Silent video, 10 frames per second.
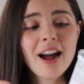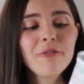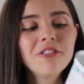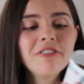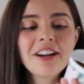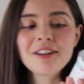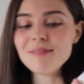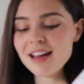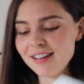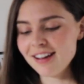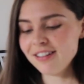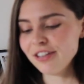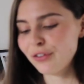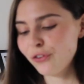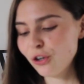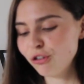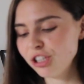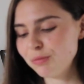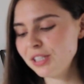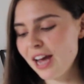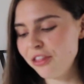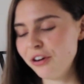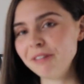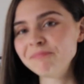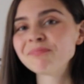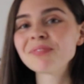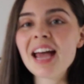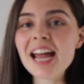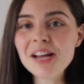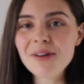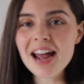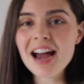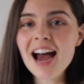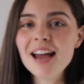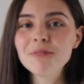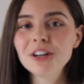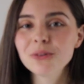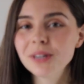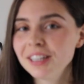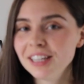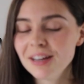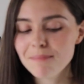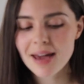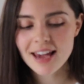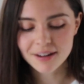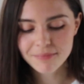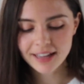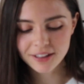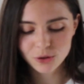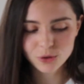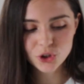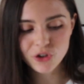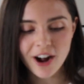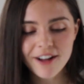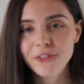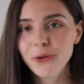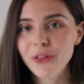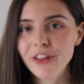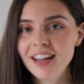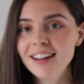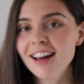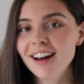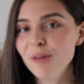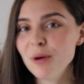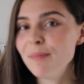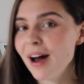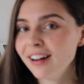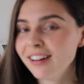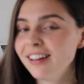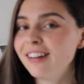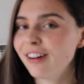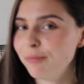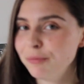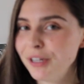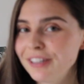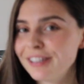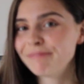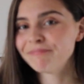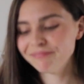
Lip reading: I would recommend getting this for your Christmas gathering. Anyway, I'm gonna quickly make my little trifle thing, and I'll be back in a couple of minutes.